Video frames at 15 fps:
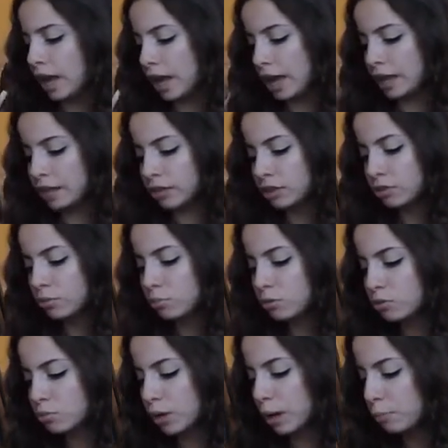and this
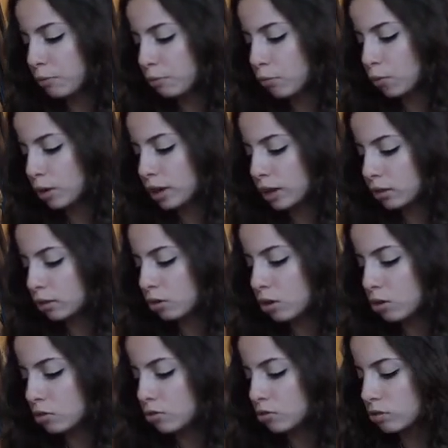was right before it
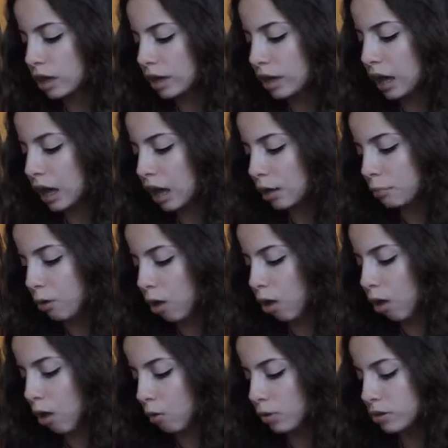closed, and I'm
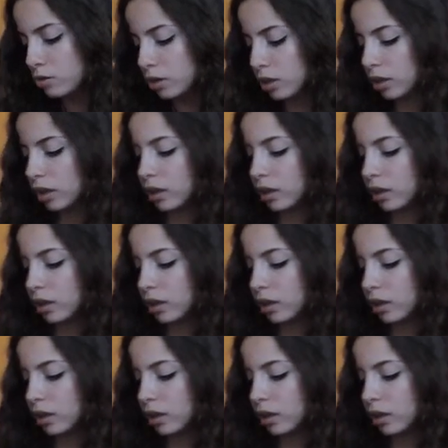always,